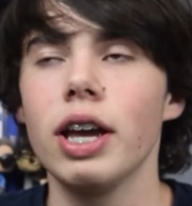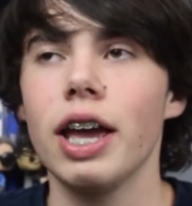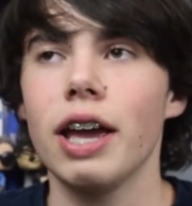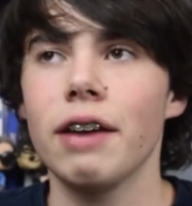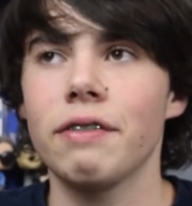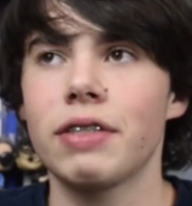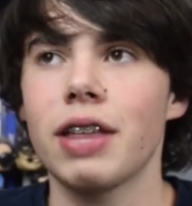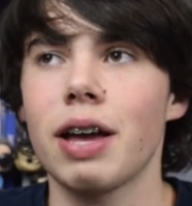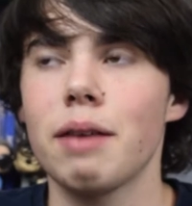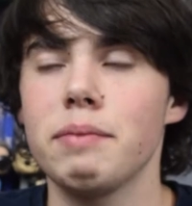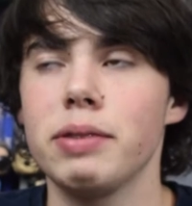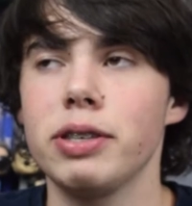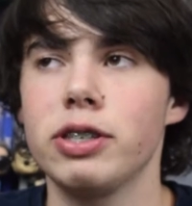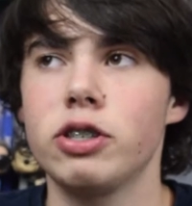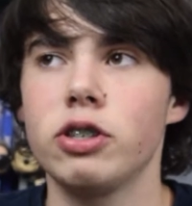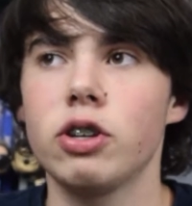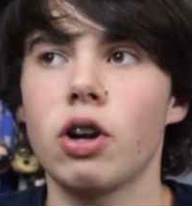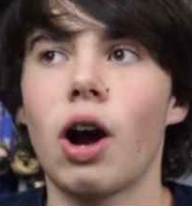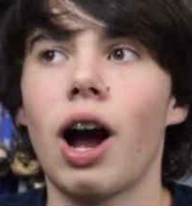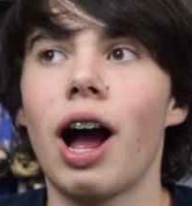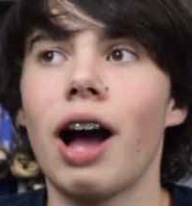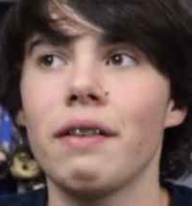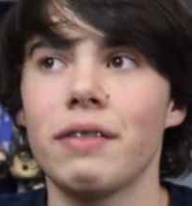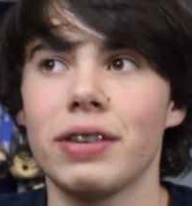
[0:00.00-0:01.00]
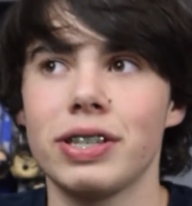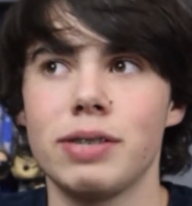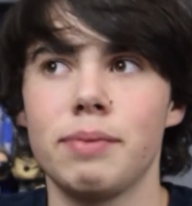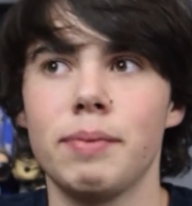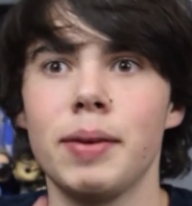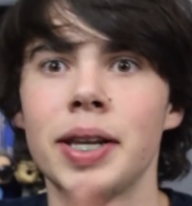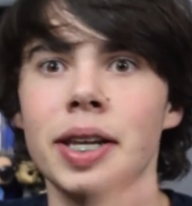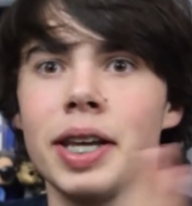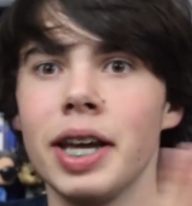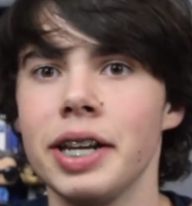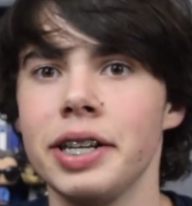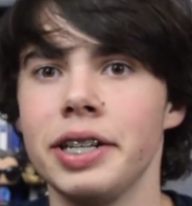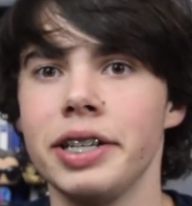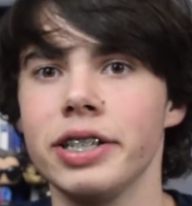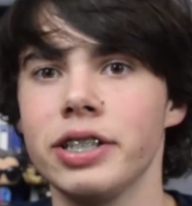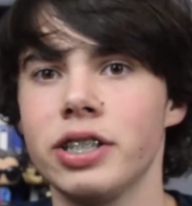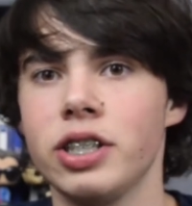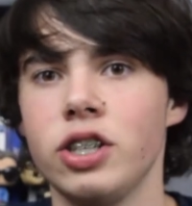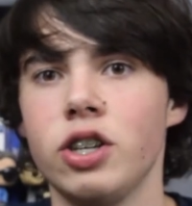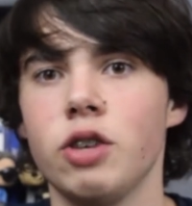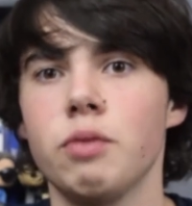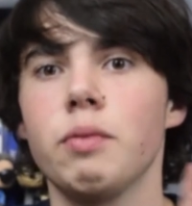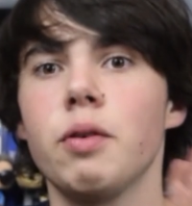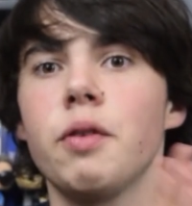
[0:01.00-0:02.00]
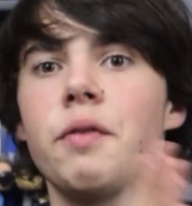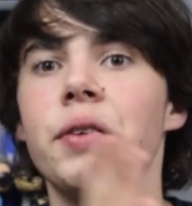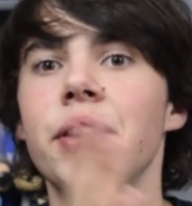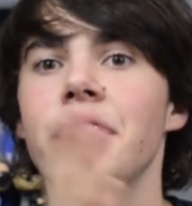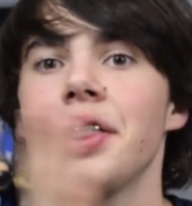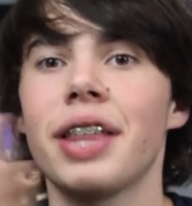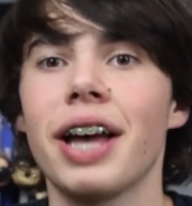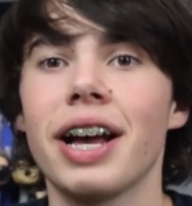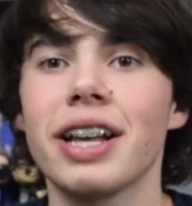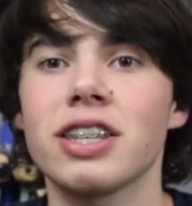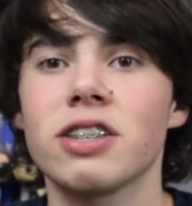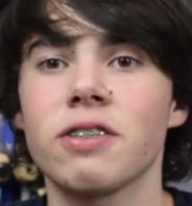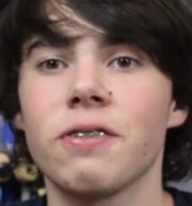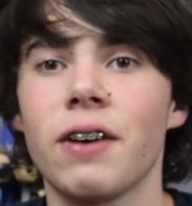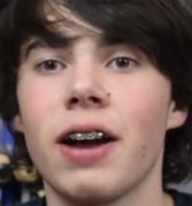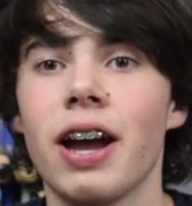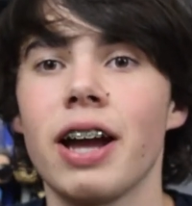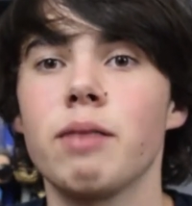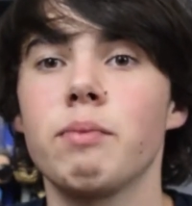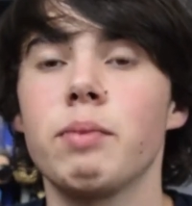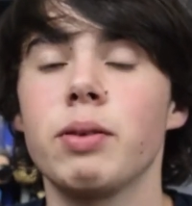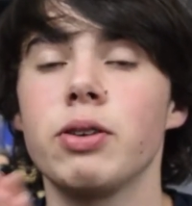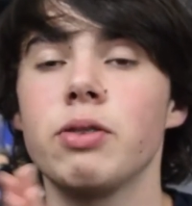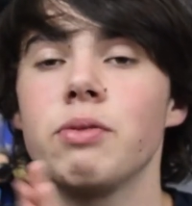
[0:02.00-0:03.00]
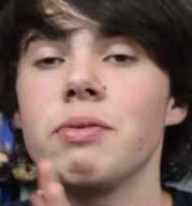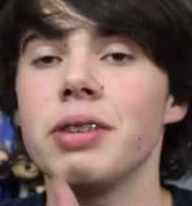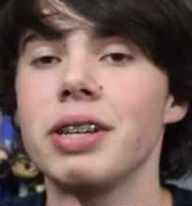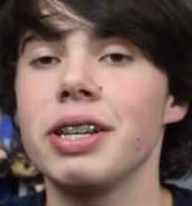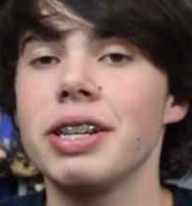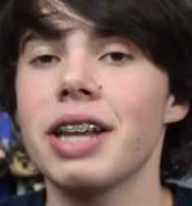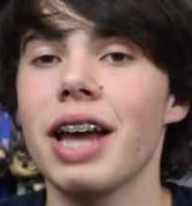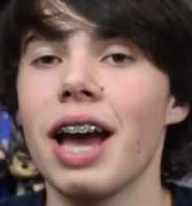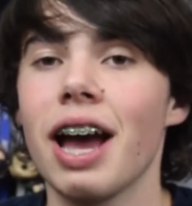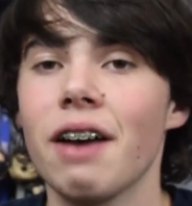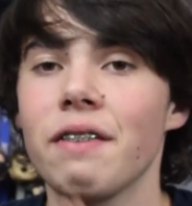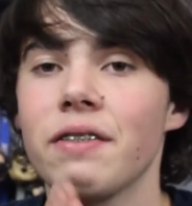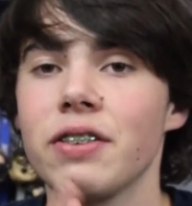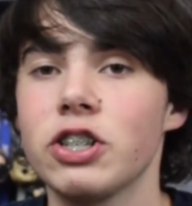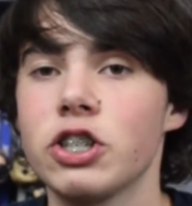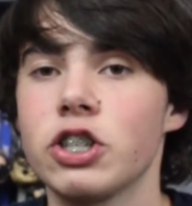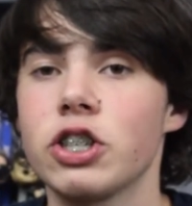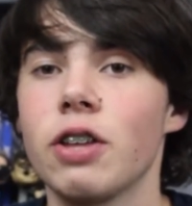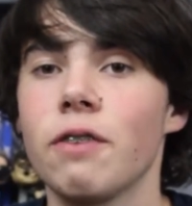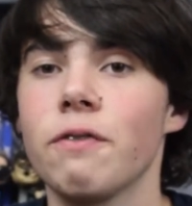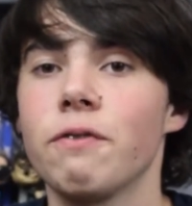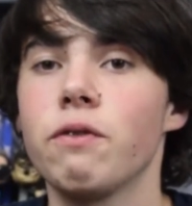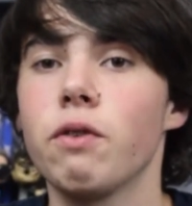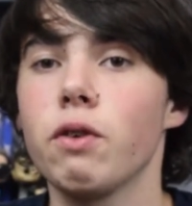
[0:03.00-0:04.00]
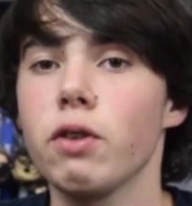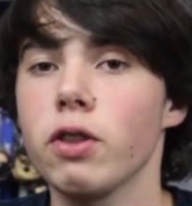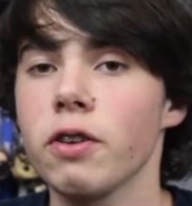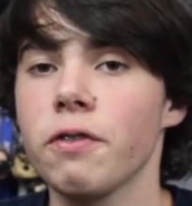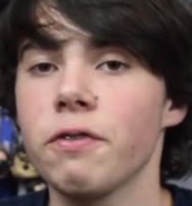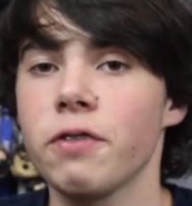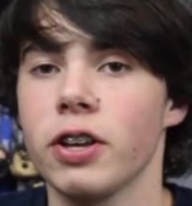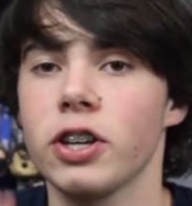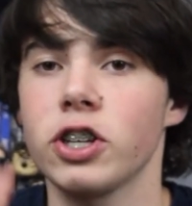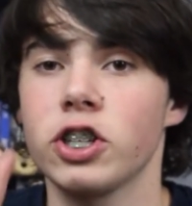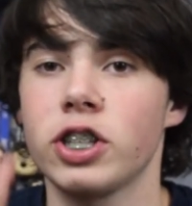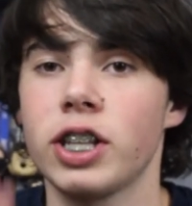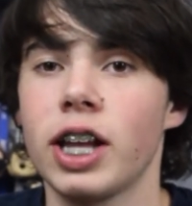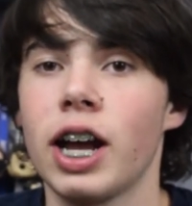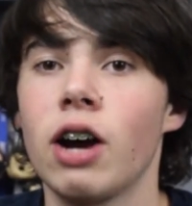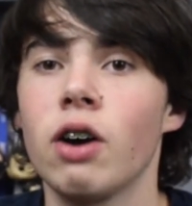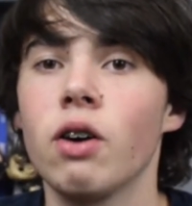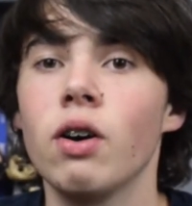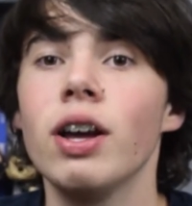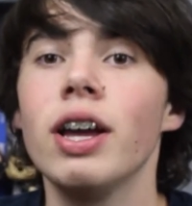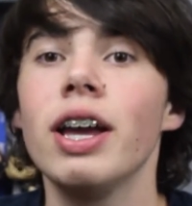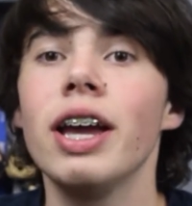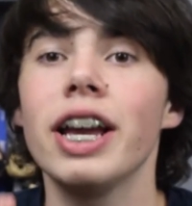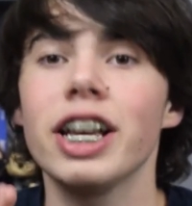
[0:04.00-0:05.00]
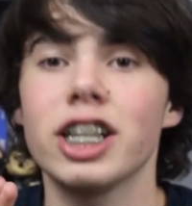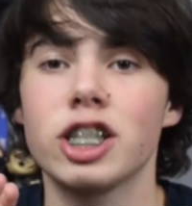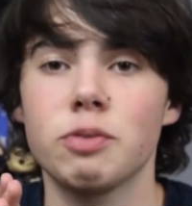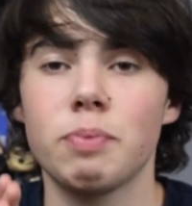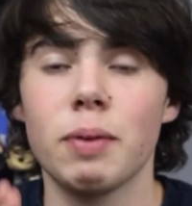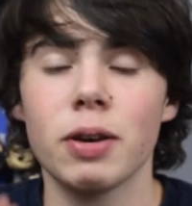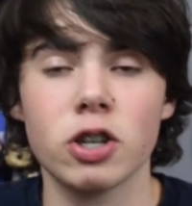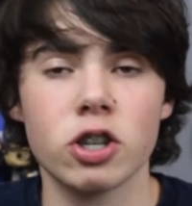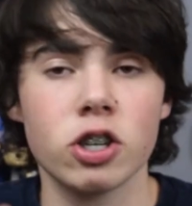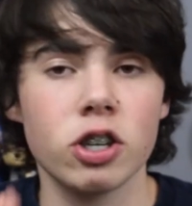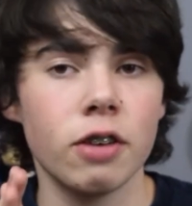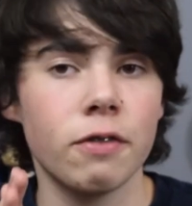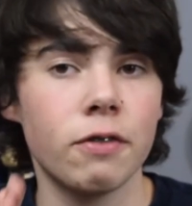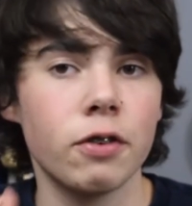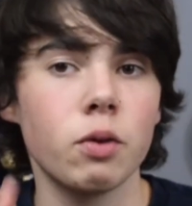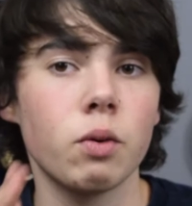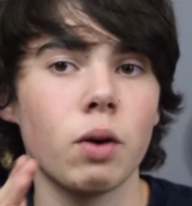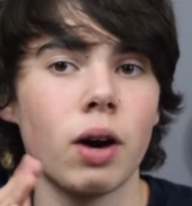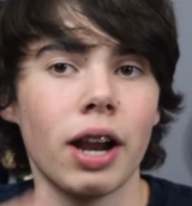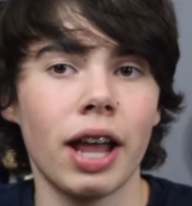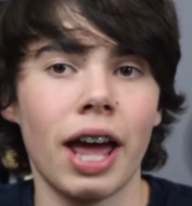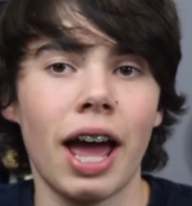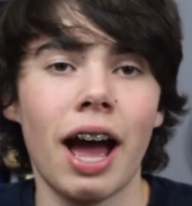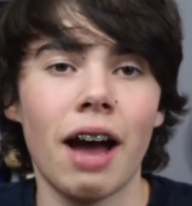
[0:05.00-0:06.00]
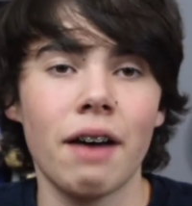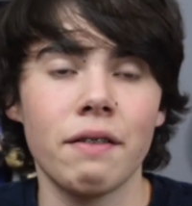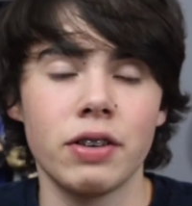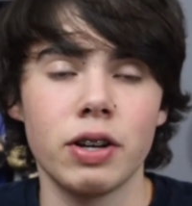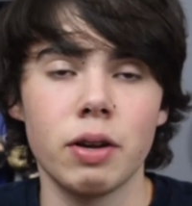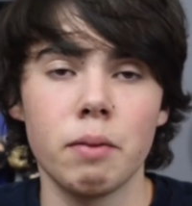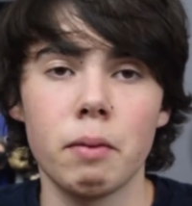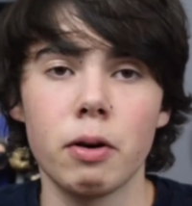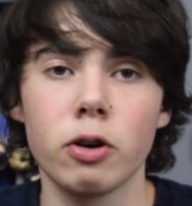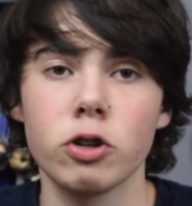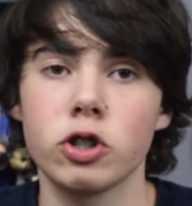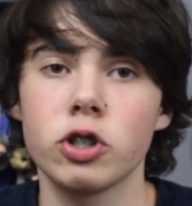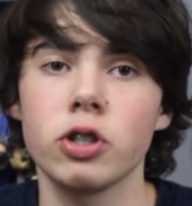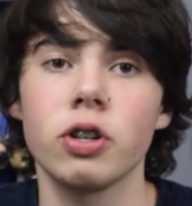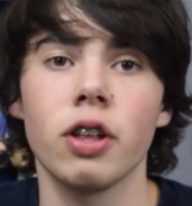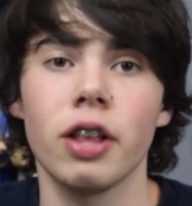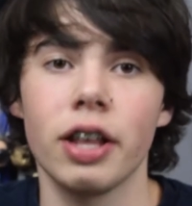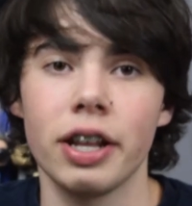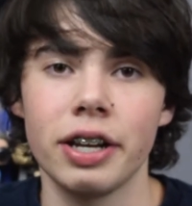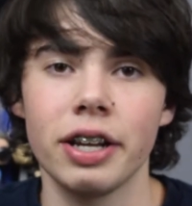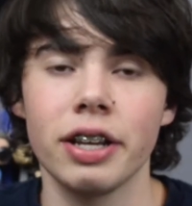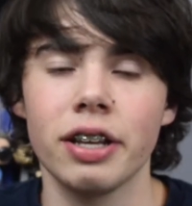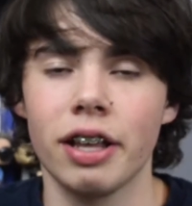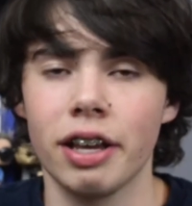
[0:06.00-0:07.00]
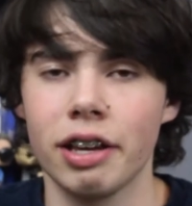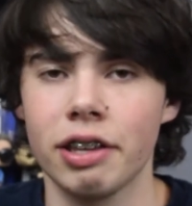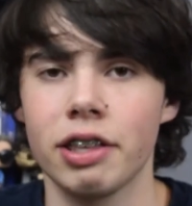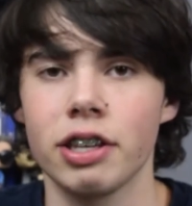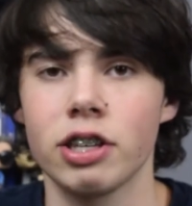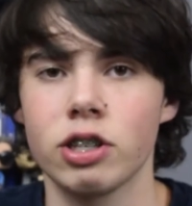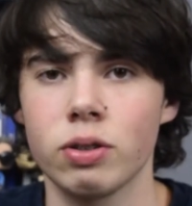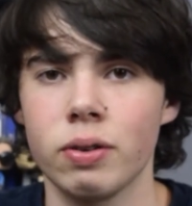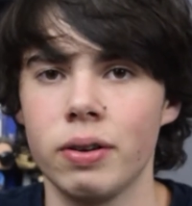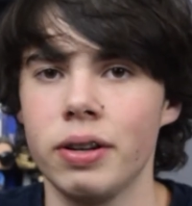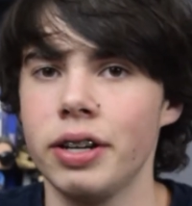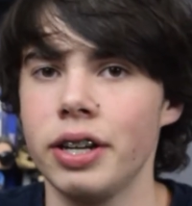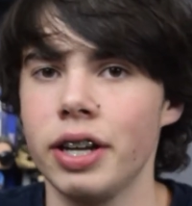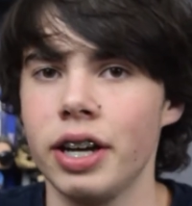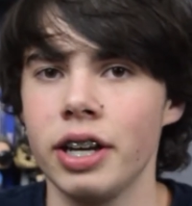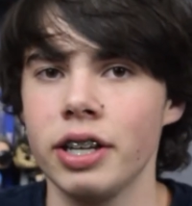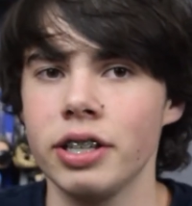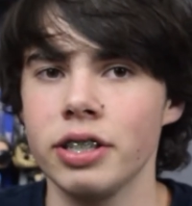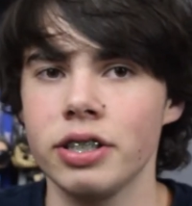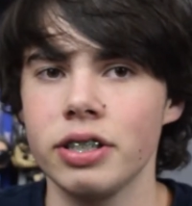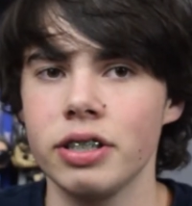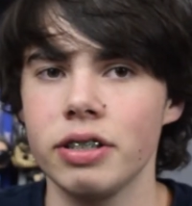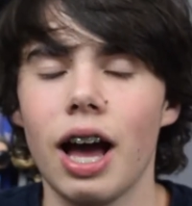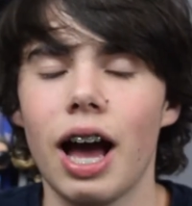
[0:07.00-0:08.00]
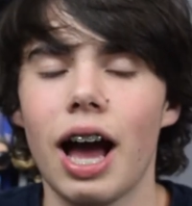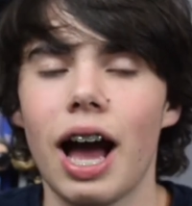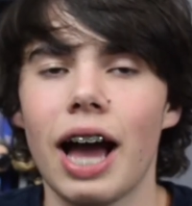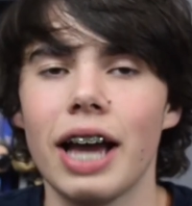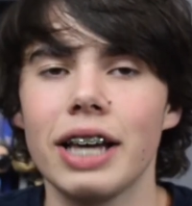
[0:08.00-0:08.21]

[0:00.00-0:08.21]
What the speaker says: If that means you don't have as many ideas in your movie, that's fine, but you need to have each of them fully fleshed out, especially if you want to have an emotional ending like this one does.